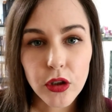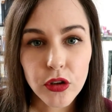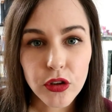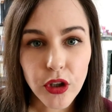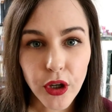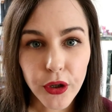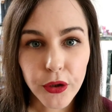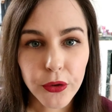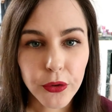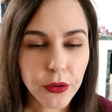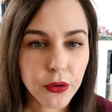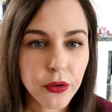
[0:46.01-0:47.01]

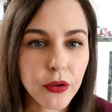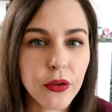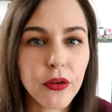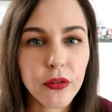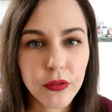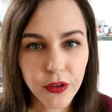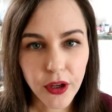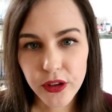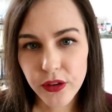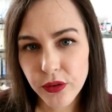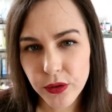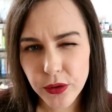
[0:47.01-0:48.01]
So
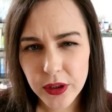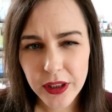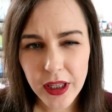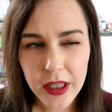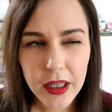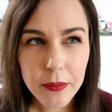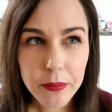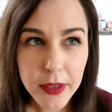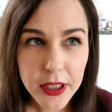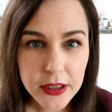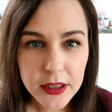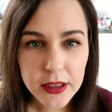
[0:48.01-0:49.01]
first of all, as I
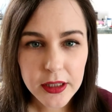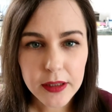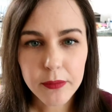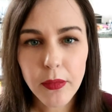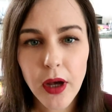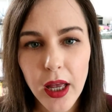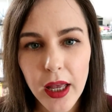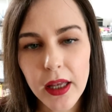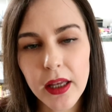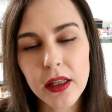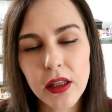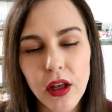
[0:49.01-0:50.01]
mentioned in my
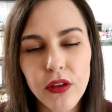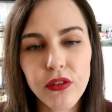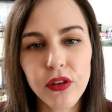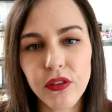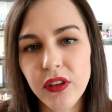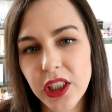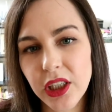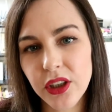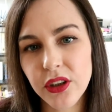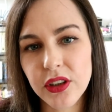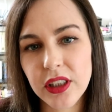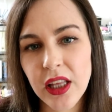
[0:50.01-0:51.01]
last few
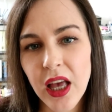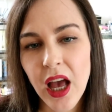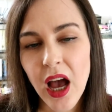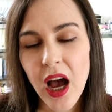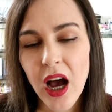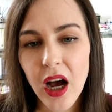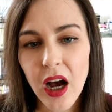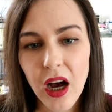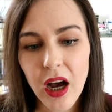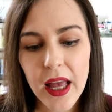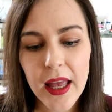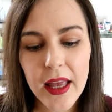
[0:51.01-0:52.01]
videos,
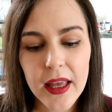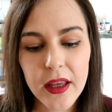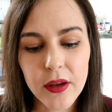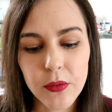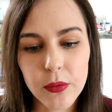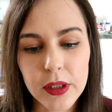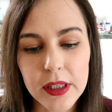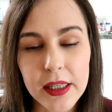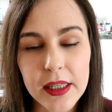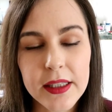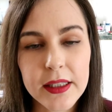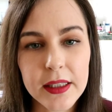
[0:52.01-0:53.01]
I was
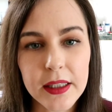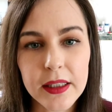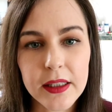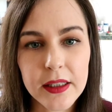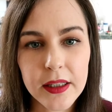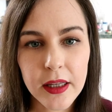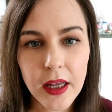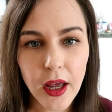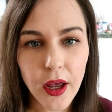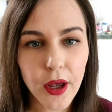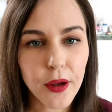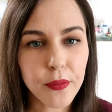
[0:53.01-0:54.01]
listed
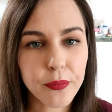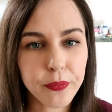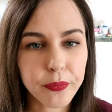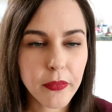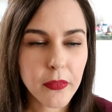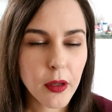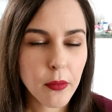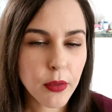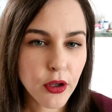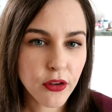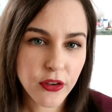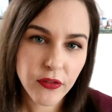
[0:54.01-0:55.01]

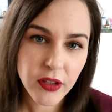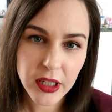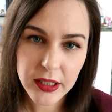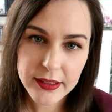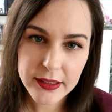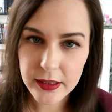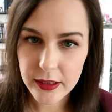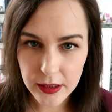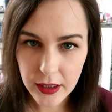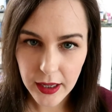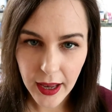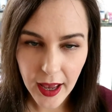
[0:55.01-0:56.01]
because of an incident
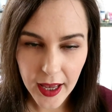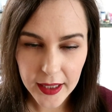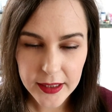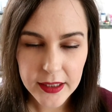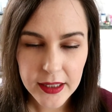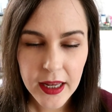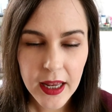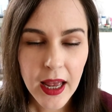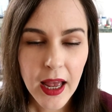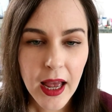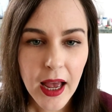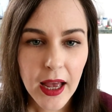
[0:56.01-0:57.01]
I had
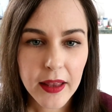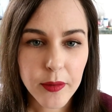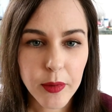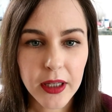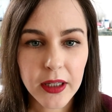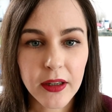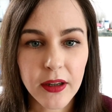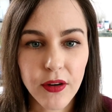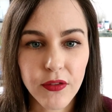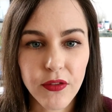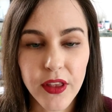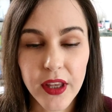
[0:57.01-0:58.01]
at the beginning
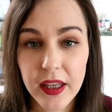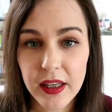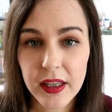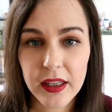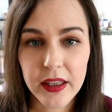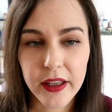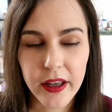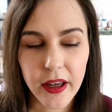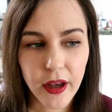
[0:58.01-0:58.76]
of the year.